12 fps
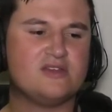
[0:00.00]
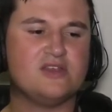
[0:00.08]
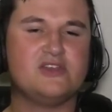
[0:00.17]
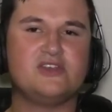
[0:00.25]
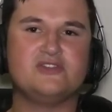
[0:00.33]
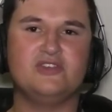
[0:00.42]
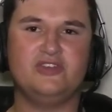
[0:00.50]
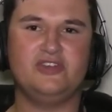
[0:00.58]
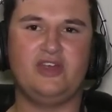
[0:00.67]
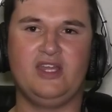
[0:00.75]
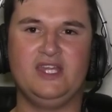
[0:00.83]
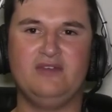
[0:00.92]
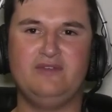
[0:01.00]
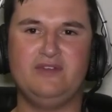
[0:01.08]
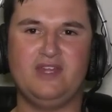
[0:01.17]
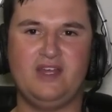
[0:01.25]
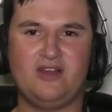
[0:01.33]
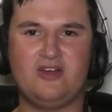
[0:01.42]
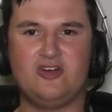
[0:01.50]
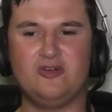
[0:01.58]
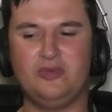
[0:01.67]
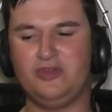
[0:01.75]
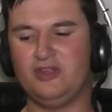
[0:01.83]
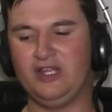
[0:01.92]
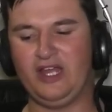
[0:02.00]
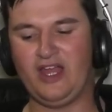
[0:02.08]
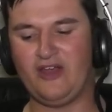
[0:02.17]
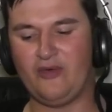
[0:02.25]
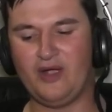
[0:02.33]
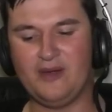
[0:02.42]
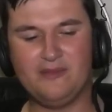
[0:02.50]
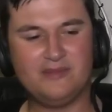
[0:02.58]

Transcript: So she's not just going to live with that corpse like a creep.